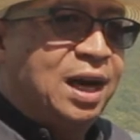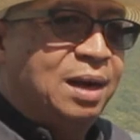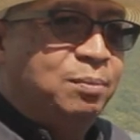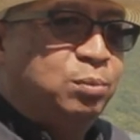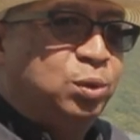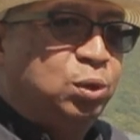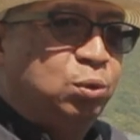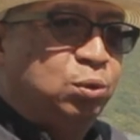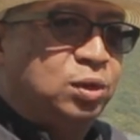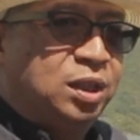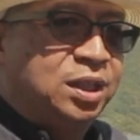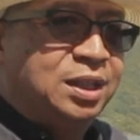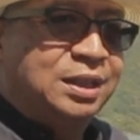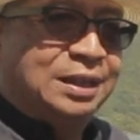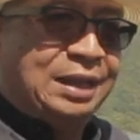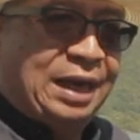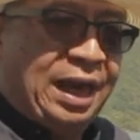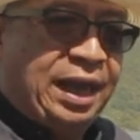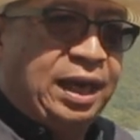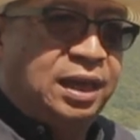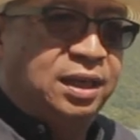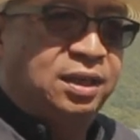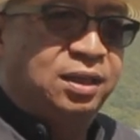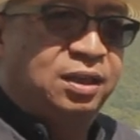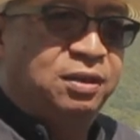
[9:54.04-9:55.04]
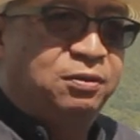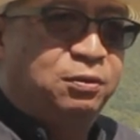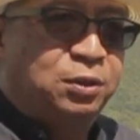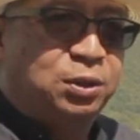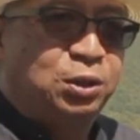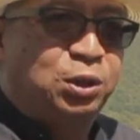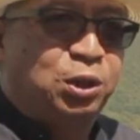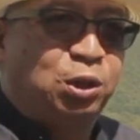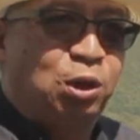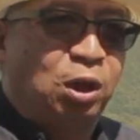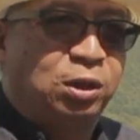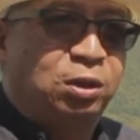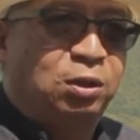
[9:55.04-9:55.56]
come to this lake
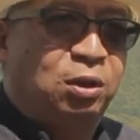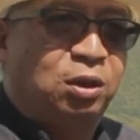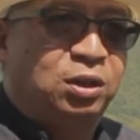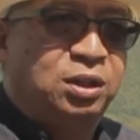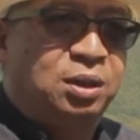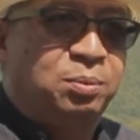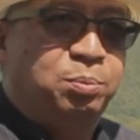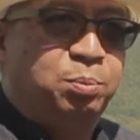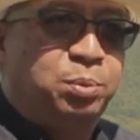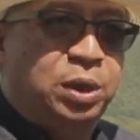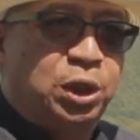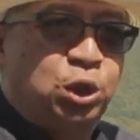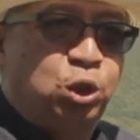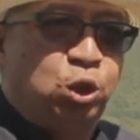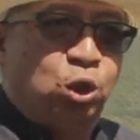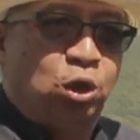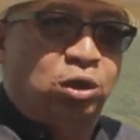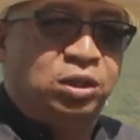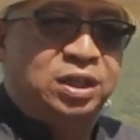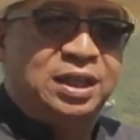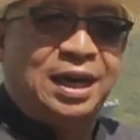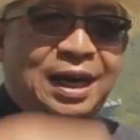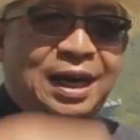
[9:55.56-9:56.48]
It's not on the beach on